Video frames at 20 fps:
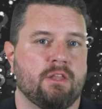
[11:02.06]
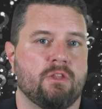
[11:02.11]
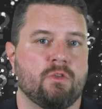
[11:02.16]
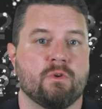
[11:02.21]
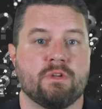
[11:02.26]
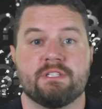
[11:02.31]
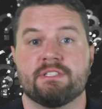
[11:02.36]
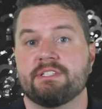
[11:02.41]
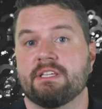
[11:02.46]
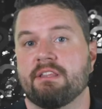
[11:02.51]
you
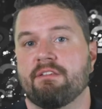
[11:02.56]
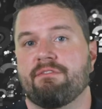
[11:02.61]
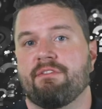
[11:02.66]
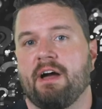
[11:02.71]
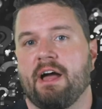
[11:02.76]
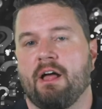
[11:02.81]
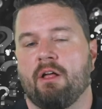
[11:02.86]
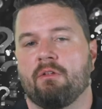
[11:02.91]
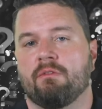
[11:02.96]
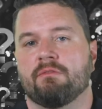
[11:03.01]
can send the
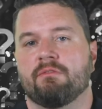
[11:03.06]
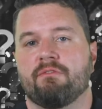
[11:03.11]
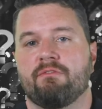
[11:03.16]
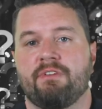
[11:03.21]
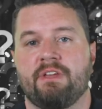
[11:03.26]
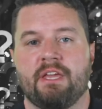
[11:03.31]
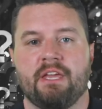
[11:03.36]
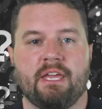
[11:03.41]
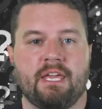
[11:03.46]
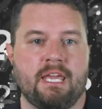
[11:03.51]
file
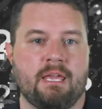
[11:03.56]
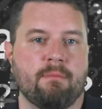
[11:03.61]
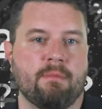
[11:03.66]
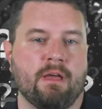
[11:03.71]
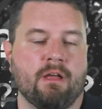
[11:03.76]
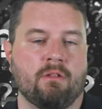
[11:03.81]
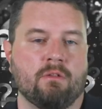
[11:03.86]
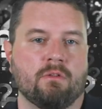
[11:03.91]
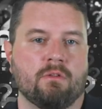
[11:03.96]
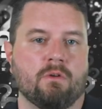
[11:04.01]
via
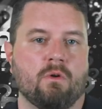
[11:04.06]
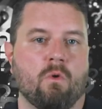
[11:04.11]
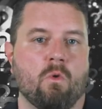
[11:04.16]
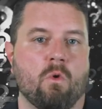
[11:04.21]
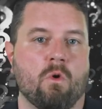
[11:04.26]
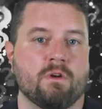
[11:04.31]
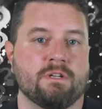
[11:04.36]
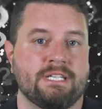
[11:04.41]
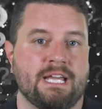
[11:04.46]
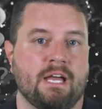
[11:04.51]
email
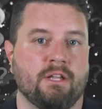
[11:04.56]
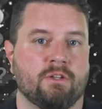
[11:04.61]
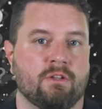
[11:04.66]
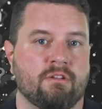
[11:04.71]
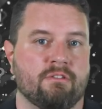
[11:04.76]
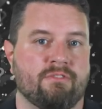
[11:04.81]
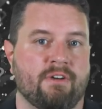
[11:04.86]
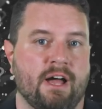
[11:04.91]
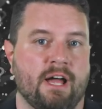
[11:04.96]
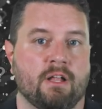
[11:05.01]
or download the
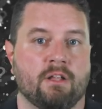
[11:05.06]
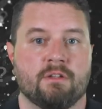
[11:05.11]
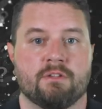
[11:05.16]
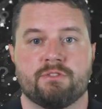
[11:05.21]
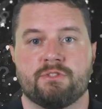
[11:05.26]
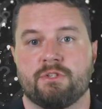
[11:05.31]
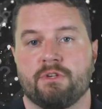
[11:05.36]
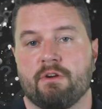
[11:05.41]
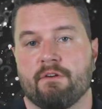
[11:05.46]
file to your